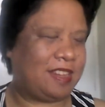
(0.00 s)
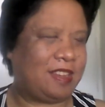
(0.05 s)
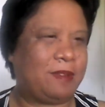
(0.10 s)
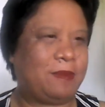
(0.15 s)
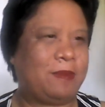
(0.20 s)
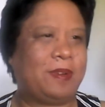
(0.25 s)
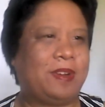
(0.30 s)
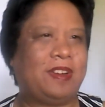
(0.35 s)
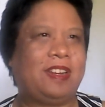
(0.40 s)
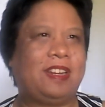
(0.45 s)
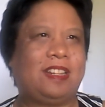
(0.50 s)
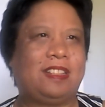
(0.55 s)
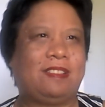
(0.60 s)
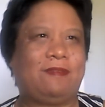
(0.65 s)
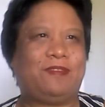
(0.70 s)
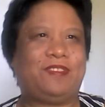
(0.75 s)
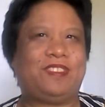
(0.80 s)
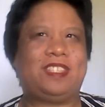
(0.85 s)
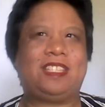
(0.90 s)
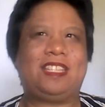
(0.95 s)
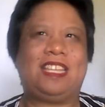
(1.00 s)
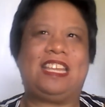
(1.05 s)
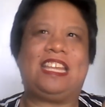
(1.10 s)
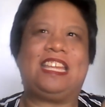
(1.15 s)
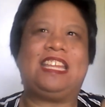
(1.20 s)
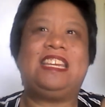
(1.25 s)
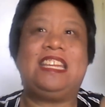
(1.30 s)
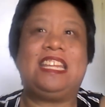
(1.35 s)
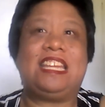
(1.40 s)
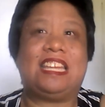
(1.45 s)
So you were
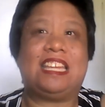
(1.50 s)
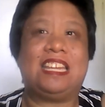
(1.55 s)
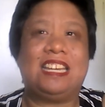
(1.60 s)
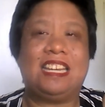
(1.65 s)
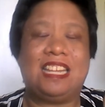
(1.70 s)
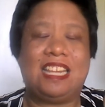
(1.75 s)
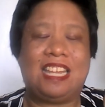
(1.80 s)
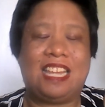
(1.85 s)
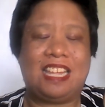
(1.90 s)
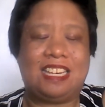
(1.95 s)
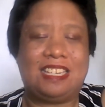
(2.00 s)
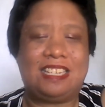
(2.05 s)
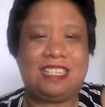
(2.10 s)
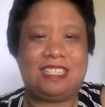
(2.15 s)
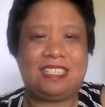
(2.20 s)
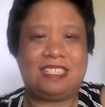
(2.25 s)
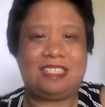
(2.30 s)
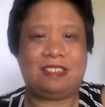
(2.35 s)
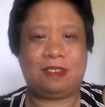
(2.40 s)
Indian and